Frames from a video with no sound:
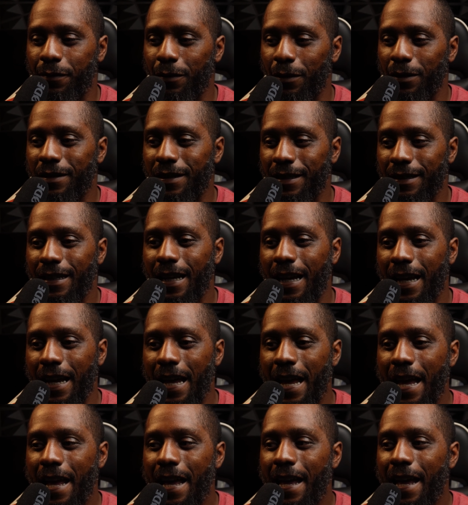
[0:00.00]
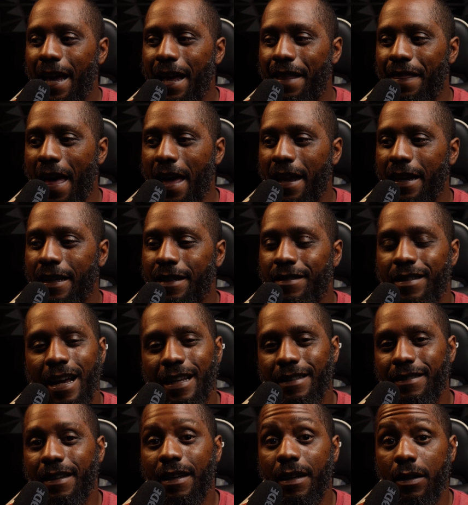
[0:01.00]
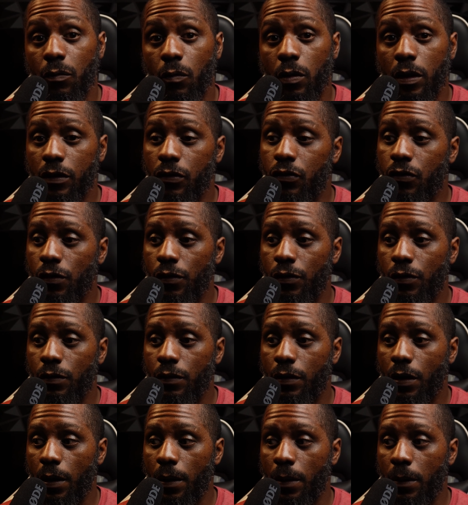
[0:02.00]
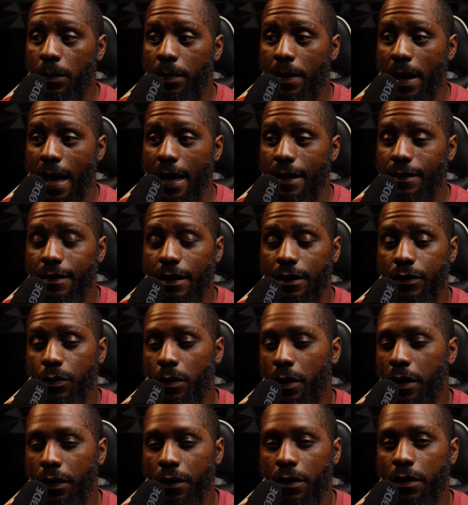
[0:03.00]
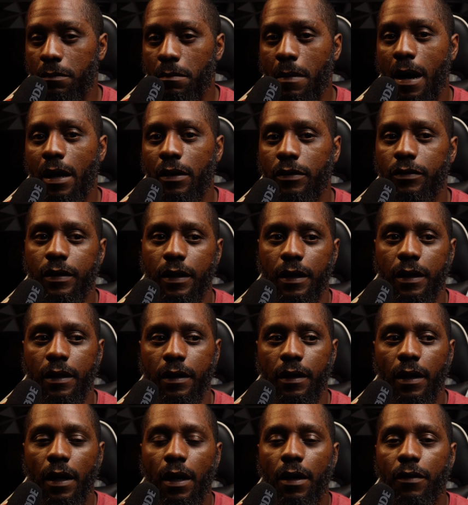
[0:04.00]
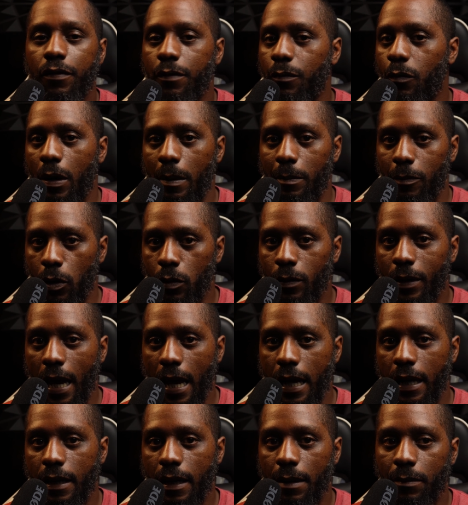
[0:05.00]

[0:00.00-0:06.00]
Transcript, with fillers: for today. And that is, I didn't want to go past, say, 20, 30 miles here from where I'm located.